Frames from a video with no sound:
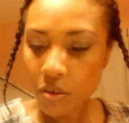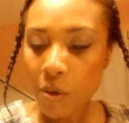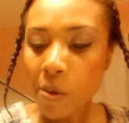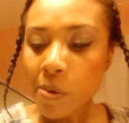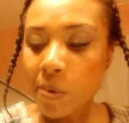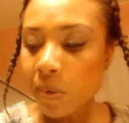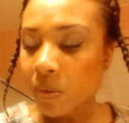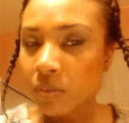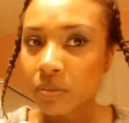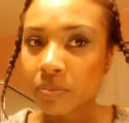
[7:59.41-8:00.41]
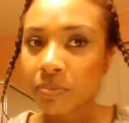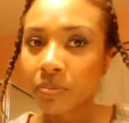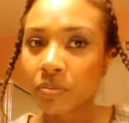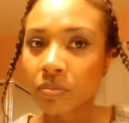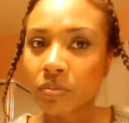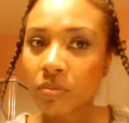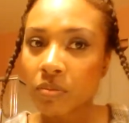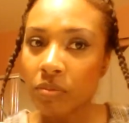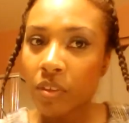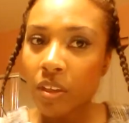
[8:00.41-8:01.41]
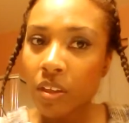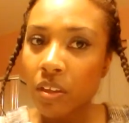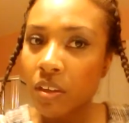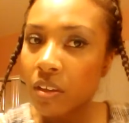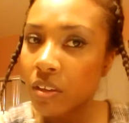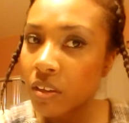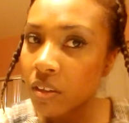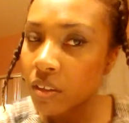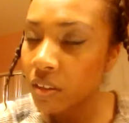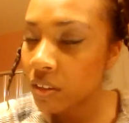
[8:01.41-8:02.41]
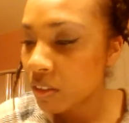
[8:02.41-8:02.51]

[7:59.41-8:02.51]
Nothing is said.